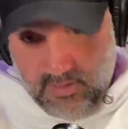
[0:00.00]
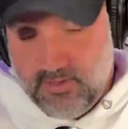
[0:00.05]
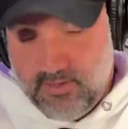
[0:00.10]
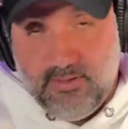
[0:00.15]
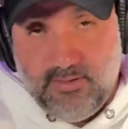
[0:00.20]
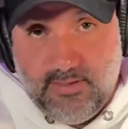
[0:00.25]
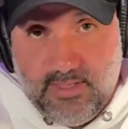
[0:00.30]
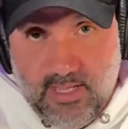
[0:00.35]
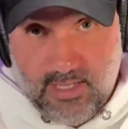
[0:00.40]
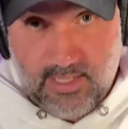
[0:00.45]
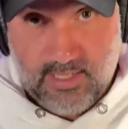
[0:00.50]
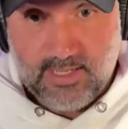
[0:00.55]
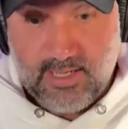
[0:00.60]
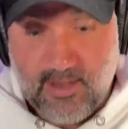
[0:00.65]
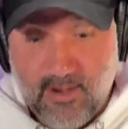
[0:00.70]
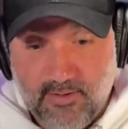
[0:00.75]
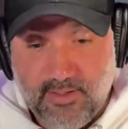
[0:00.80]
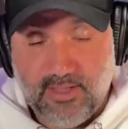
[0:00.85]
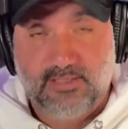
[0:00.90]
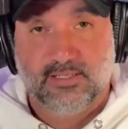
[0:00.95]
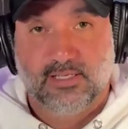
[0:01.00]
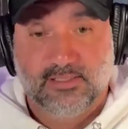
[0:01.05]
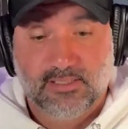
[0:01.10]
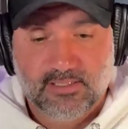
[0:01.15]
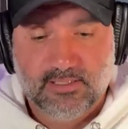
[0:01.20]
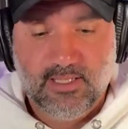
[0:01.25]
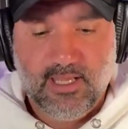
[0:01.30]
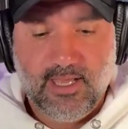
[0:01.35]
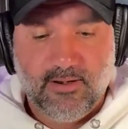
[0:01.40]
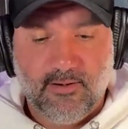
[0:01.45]
they didn't care. They sent
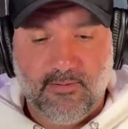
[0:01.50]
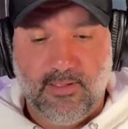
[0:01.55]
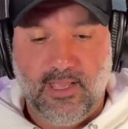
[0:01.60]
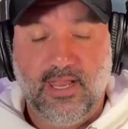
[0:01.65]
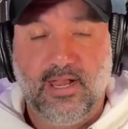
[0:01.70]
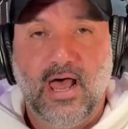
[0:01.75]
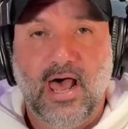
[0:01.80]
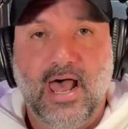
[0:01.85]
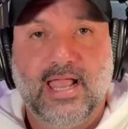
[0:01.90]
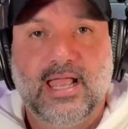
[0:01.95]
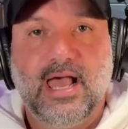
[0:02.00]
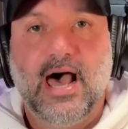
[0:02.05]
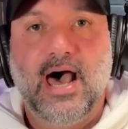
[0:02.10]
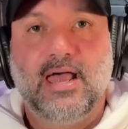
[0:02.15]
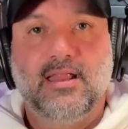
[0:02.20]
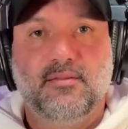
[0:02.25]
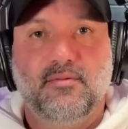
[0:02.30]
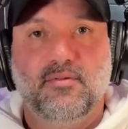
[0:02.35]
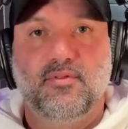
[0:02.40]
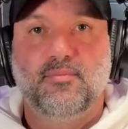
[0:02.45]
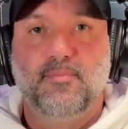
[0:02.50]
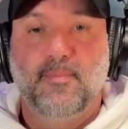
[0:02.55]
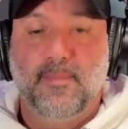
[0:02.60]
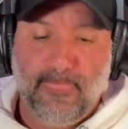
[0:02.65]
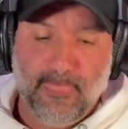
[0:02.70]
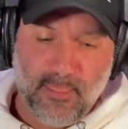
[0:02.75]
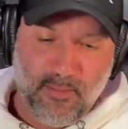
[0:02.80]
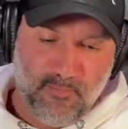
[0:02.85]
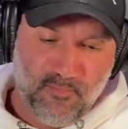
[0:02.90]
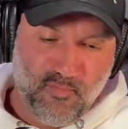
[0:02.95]
this letter, and I got
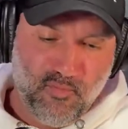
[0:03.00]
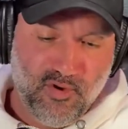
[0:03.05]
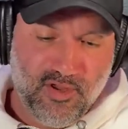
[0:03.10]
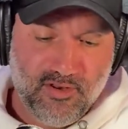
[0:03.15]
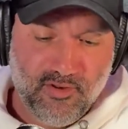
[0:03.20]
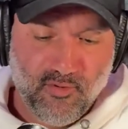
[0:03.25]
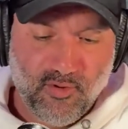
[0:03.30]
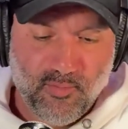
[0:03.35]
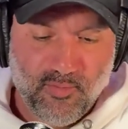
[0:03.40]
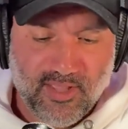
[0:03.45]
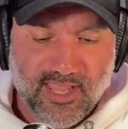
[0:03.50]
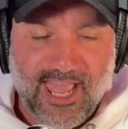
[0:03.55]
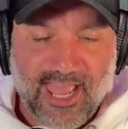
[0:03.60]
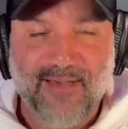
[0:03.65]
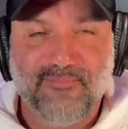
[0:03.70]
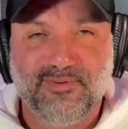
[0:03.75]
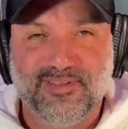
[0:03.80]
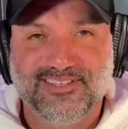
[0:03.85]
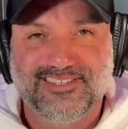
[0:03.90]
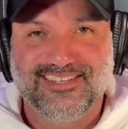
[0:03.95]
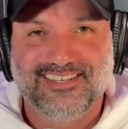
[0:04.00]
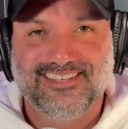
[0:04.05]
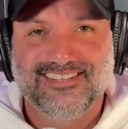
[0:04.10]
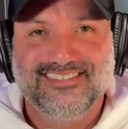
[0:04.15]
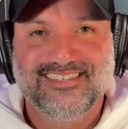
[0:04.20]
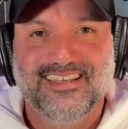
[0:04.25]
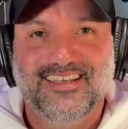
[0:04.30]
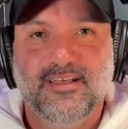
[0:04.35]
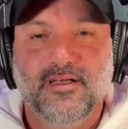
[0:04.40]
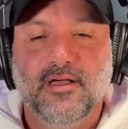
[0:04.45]
what normally happens is,
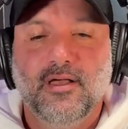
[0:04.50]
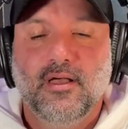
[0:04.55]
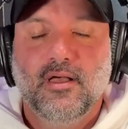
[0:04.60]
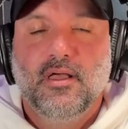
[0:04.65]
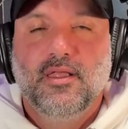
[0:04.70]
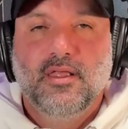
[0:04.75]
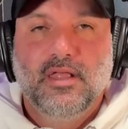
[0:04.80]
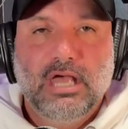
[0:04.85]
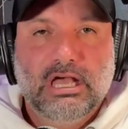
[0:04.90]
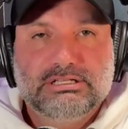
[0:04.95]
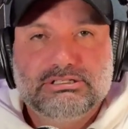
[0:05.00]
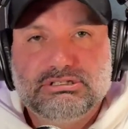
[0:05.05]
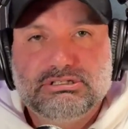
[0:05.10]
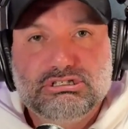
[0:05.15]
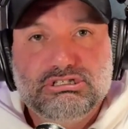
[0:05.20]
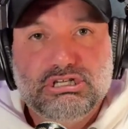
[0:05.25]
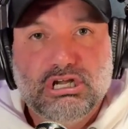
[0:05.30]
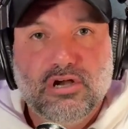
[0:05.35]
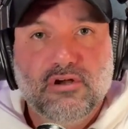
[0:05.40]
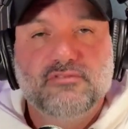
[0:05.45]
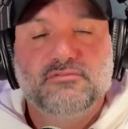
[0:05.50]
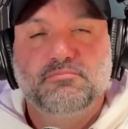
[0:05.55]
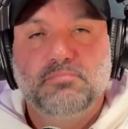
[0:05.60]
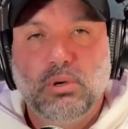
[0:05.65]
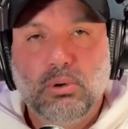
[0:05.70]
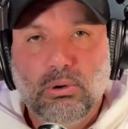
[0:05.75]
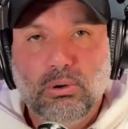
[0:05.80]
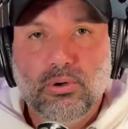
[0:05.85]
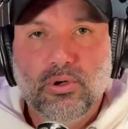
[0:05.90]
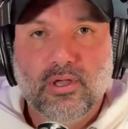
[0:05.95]
that's the sheriff's
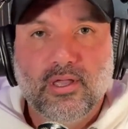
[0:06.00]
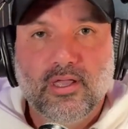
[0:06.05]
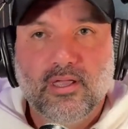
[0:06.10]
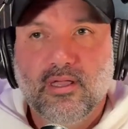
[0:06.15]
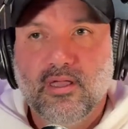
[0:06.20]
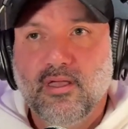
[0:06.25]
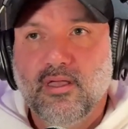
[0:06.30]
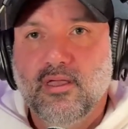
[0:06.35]
boy.